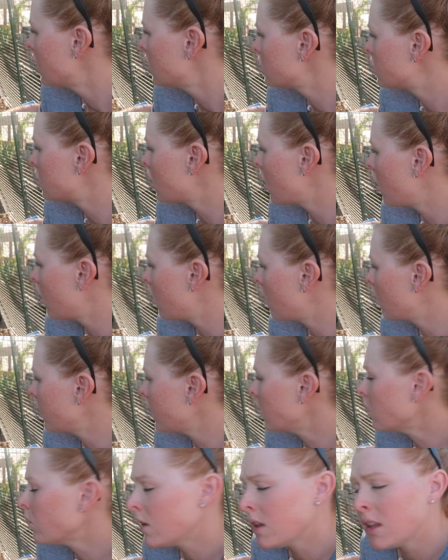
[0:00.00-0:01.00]
So
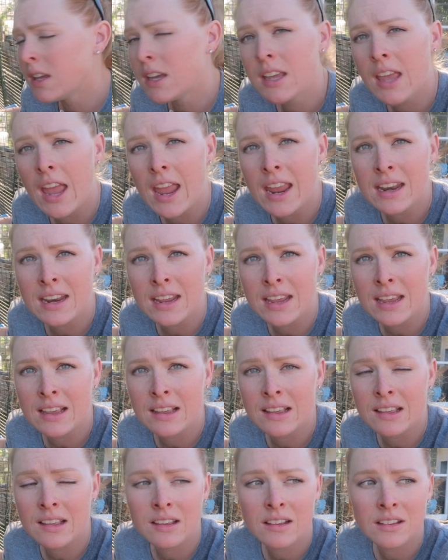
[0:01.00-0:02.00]
they're really
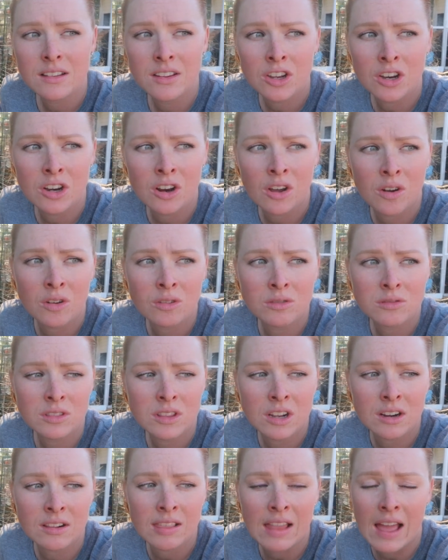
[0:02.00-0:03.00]
gaining, you know,
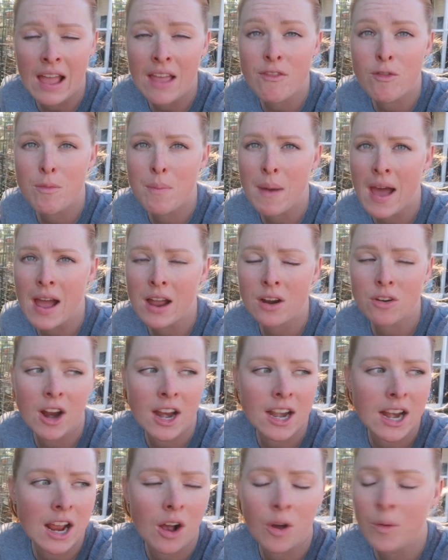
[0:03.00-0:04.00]
their life back
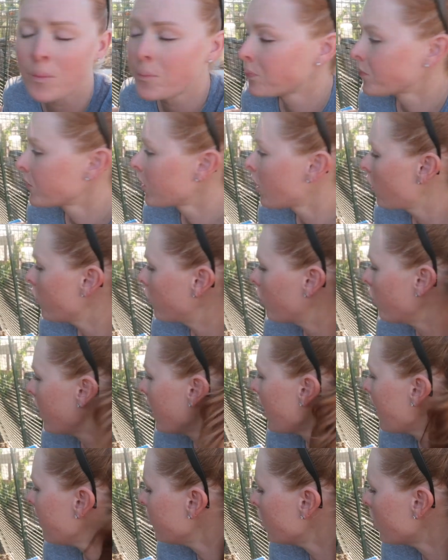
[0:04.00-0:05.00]
right now. So
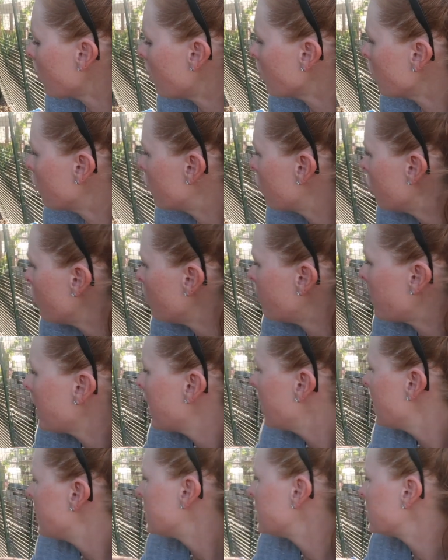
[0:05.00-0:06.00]
they have their own coop.
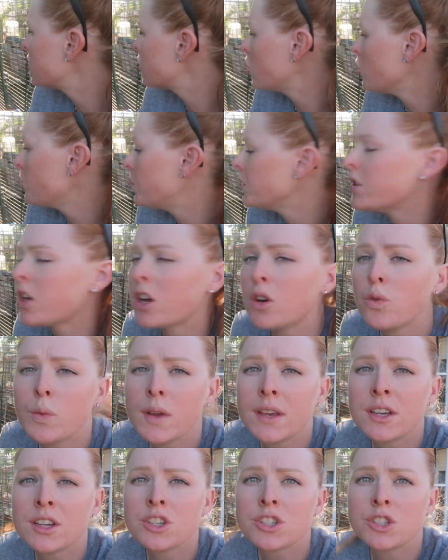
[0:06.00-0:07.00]
This coop is on
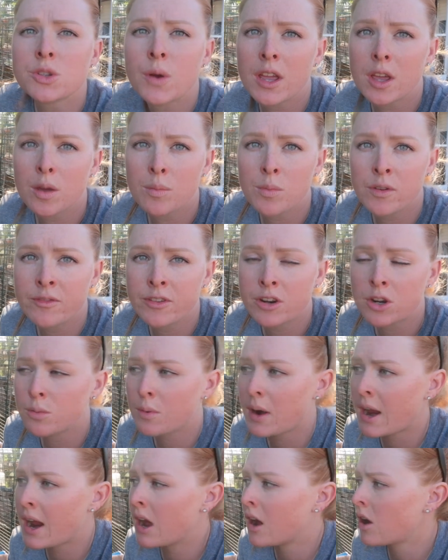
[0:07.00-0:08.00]
wheels so I can move it
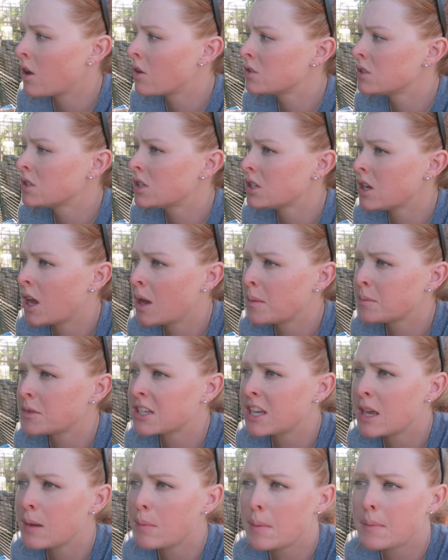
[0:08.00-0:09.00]
around to
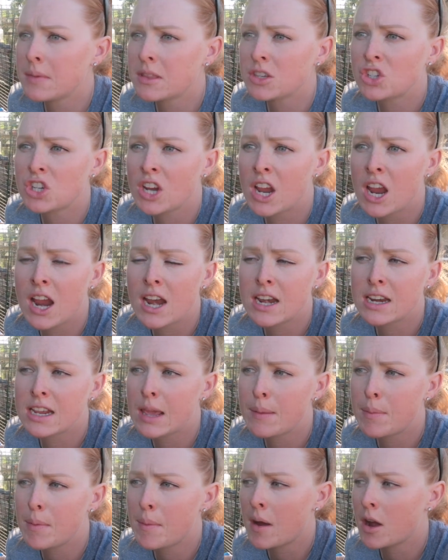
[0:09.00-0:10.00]
keep them in the shade,
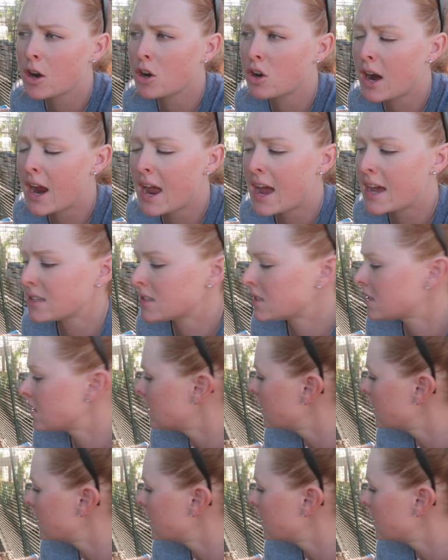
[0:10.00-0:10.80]
keep them on grass.